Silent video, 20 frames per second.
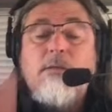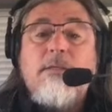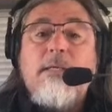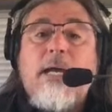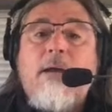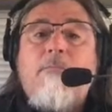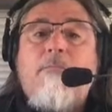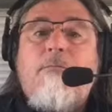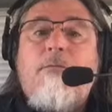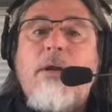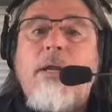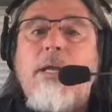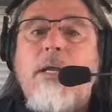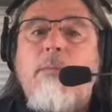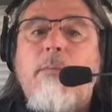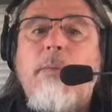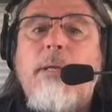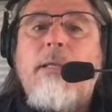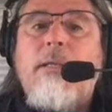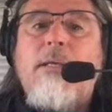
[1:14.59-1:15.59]
time
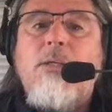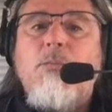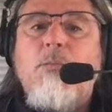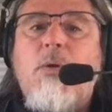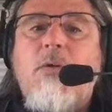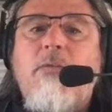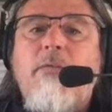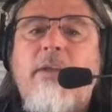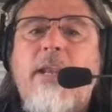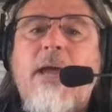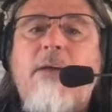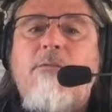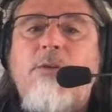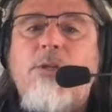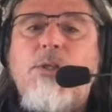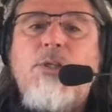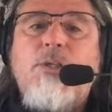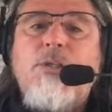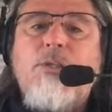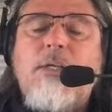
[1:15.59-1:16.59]
frame, and these moving
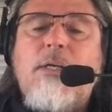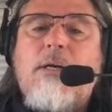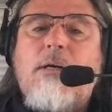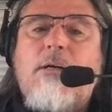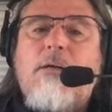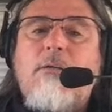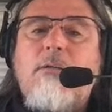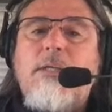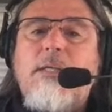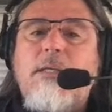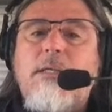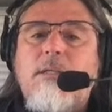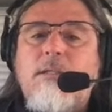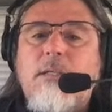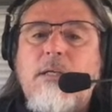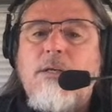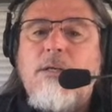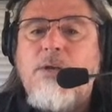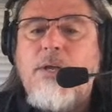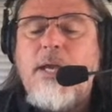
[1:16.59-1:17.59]
averages and all these
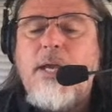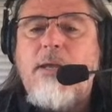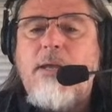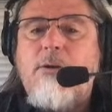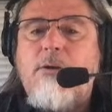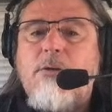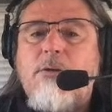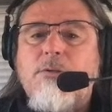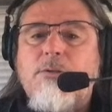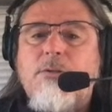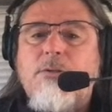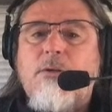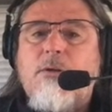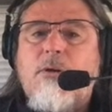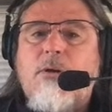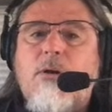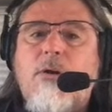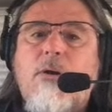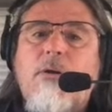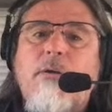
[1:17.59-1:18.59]
indicators
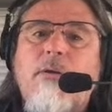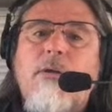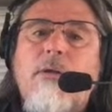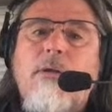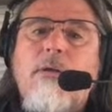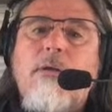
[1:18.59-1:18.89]
are